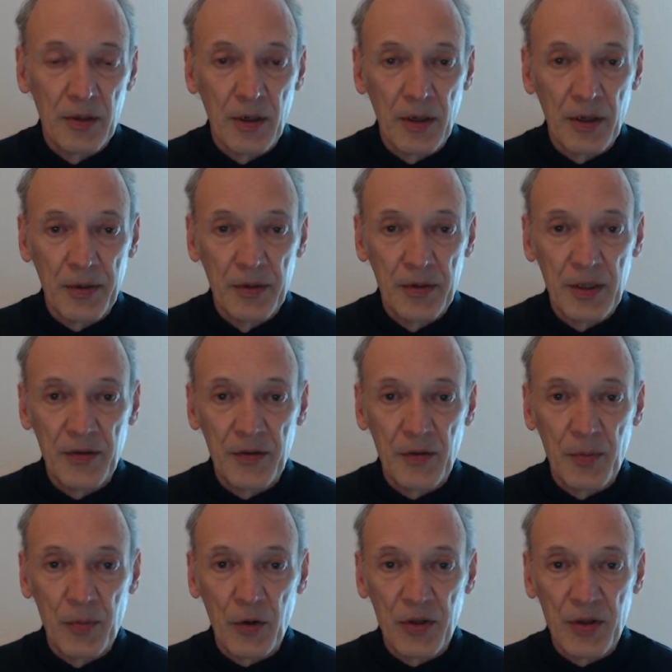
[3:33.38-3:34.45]
needs
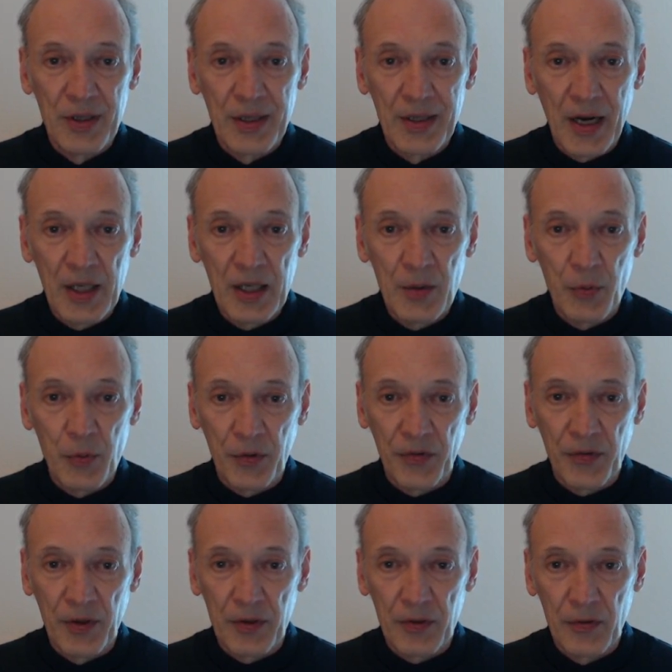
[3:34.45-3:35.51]
about
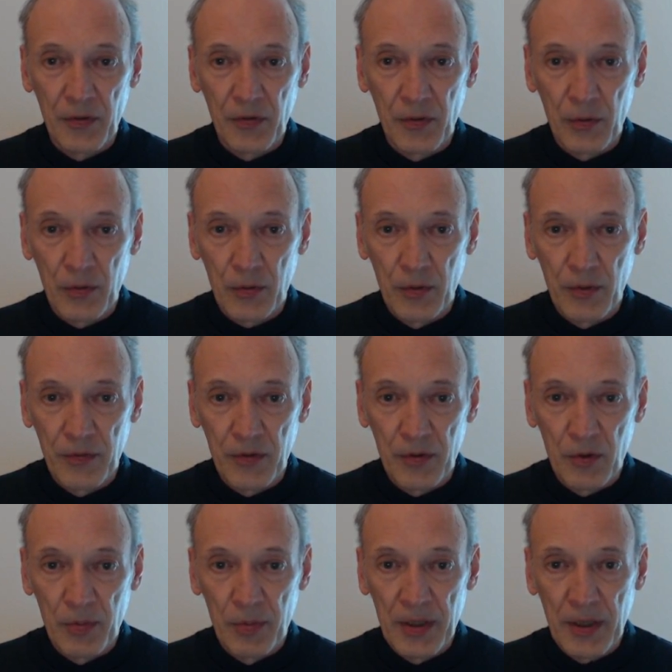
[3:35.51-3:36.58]
90%, so
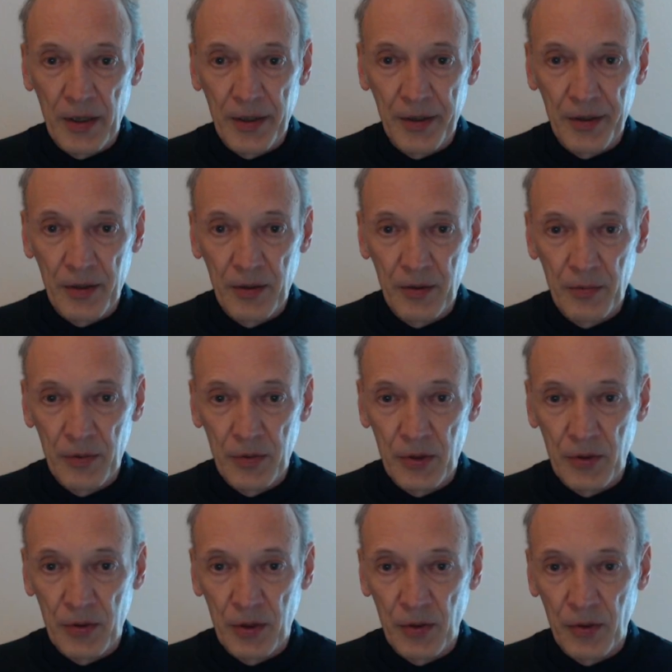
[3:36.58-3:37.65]
considerably higher, which you
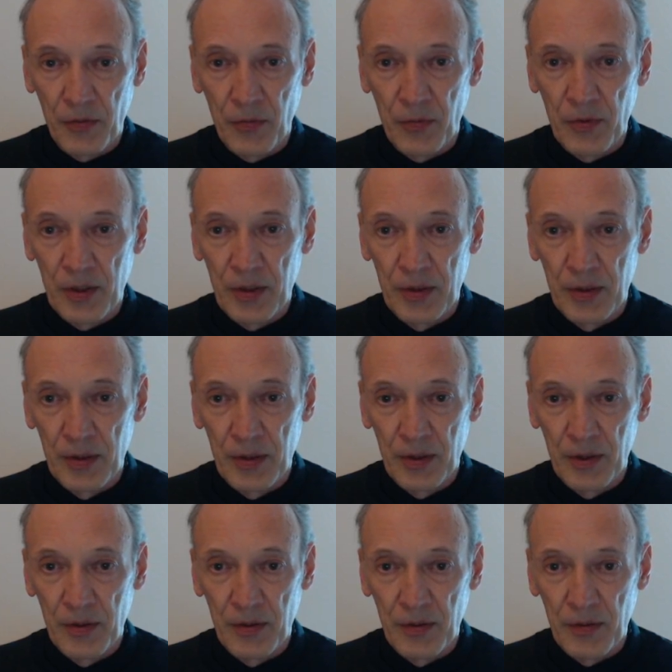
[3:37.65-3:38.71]
can also read
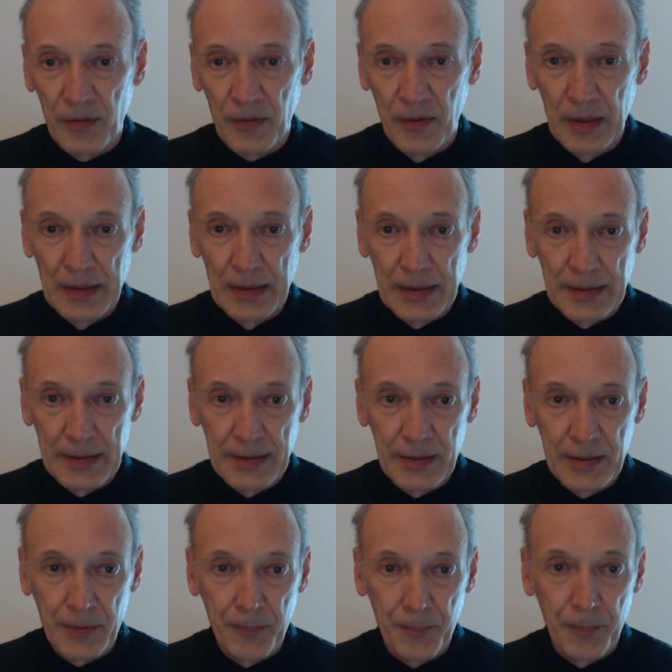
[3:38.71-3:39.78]
in this link here.
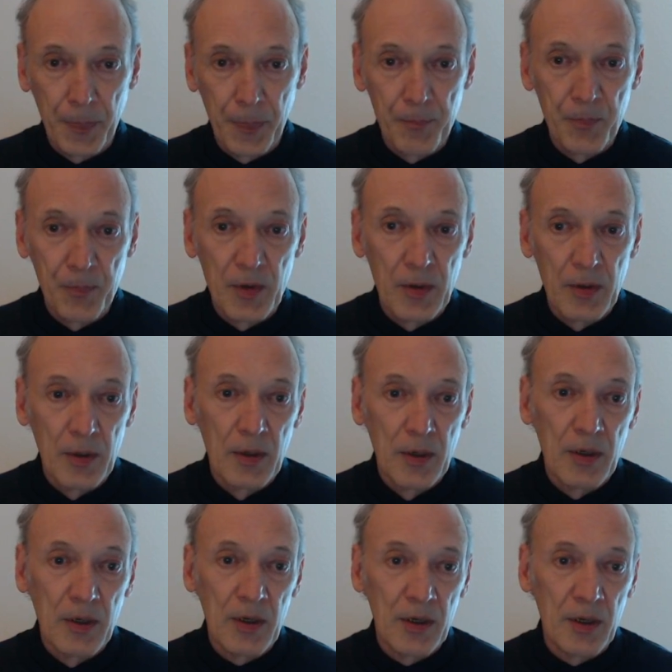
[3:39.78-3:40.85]

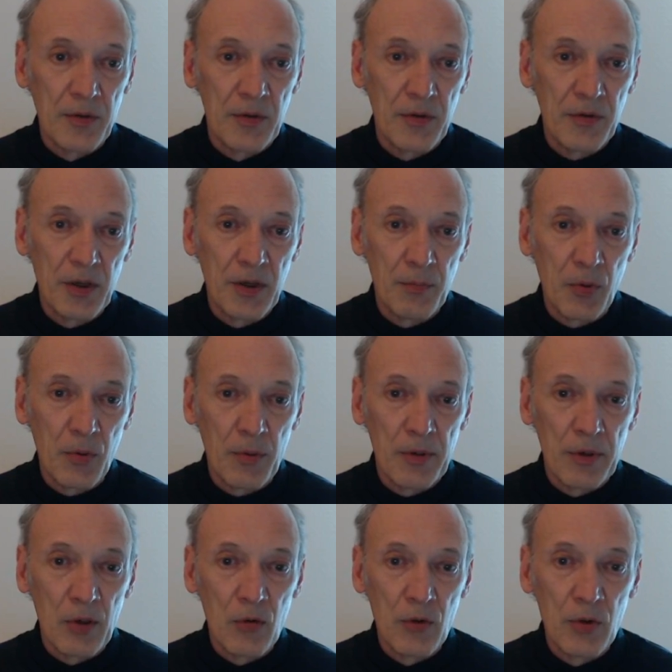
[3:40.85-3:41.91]
And this can probably
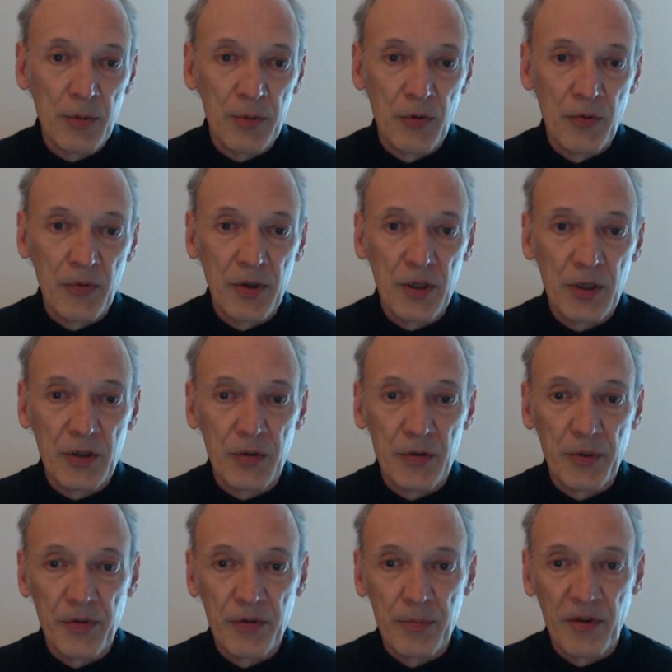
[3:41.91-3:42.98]
only be reached with
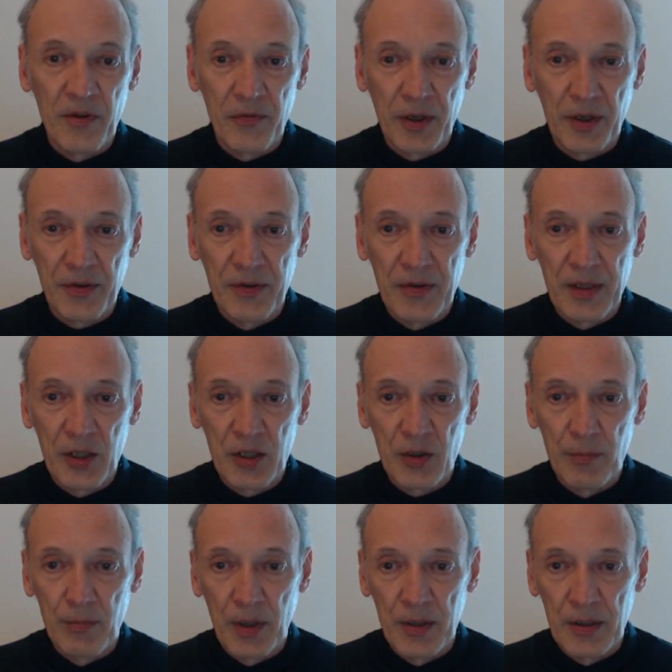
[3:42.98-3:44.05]
a vaccination
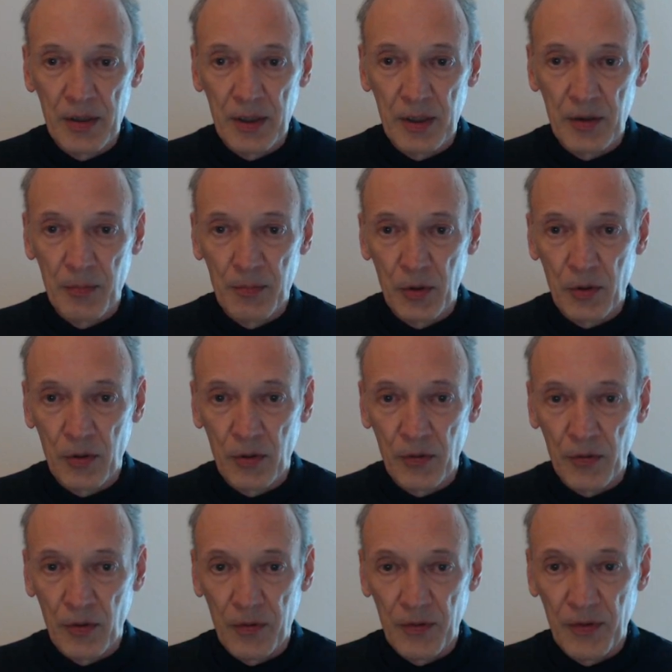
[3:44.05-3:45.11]
mandate because
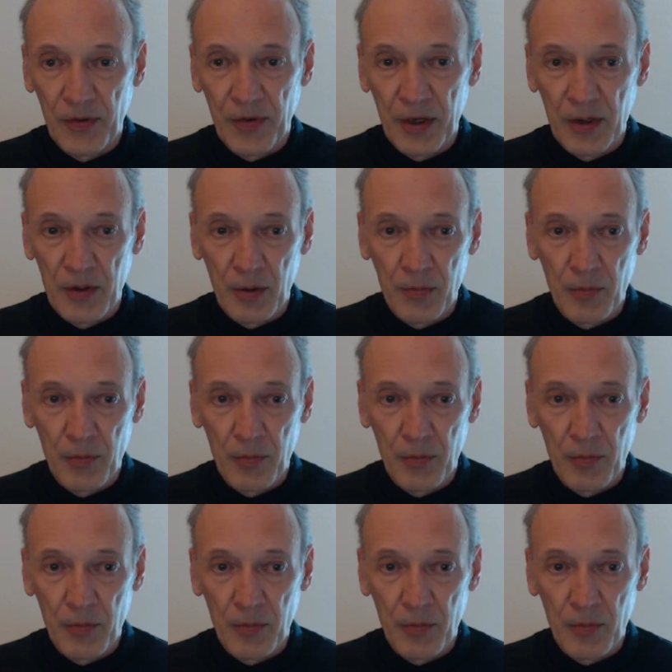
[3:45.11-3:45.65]
of this high number.